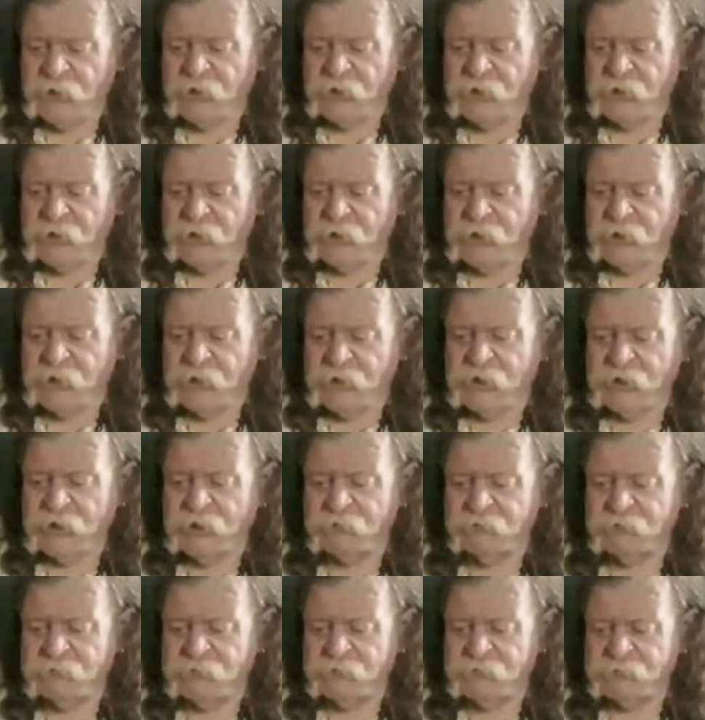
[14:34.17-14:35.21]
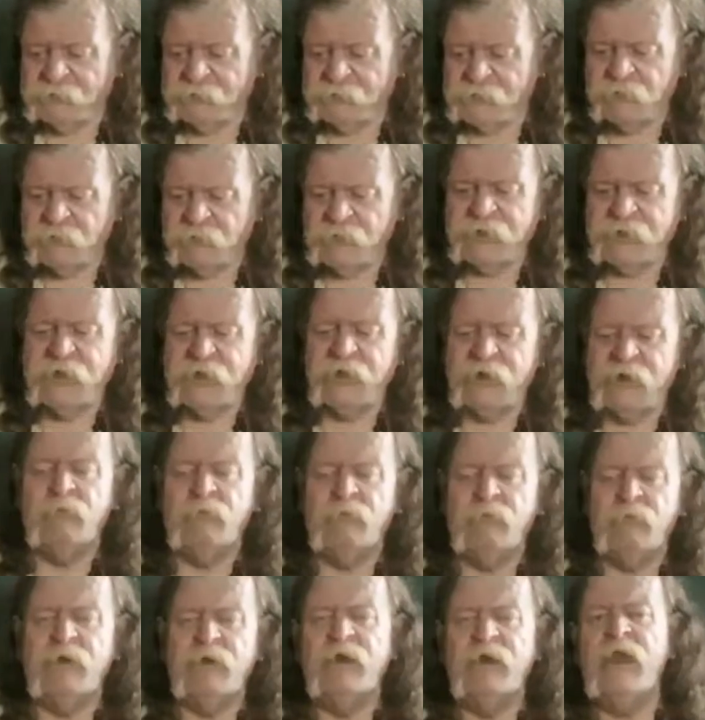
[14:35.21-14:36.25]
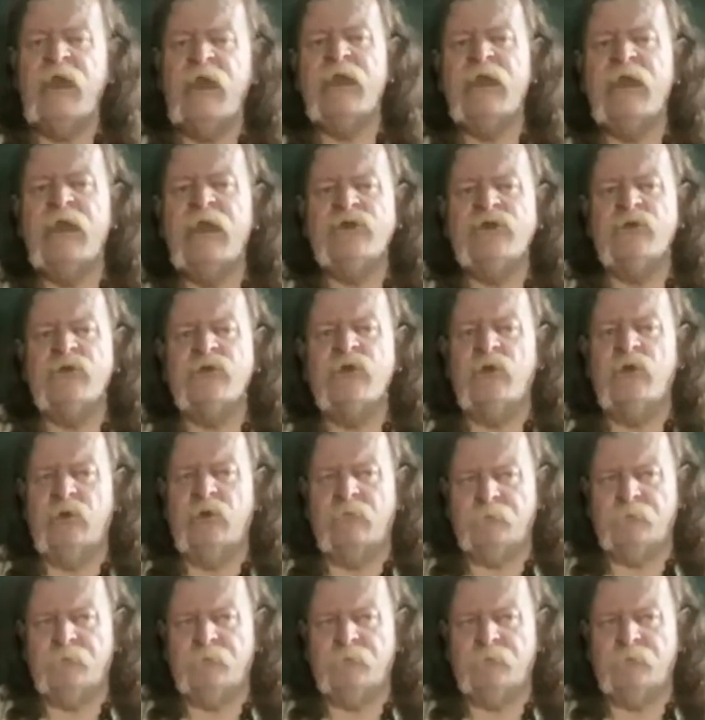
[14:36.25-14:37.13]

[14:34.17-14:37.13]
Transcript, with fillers: Uh, they toned it down a bit. Later on,